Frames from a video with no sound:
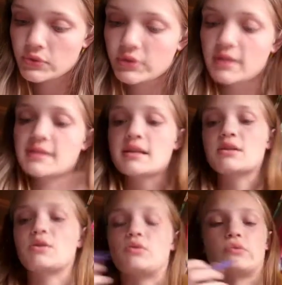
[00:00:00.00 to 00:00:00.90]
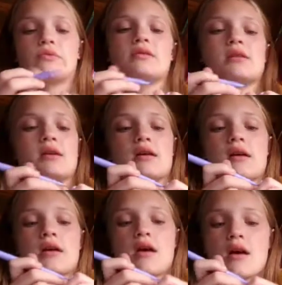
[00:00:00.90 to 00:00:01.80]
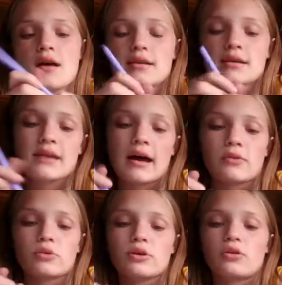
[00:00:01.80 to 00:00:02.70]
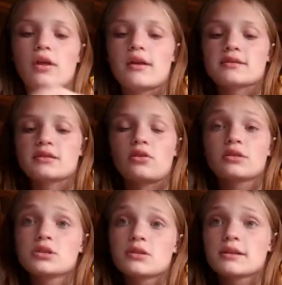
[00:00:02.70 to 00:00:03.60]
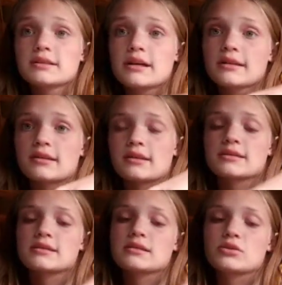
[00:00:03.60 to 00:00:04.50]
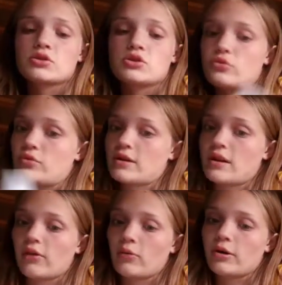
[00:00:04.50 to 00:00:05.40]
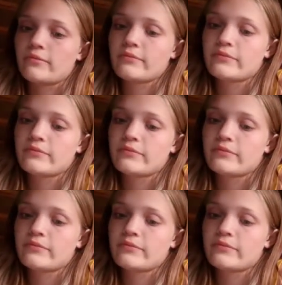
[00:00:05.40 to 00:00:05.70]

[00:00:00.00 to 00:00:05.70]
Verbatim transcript: please stay tuned because I will, as long as you guys like this, do another one.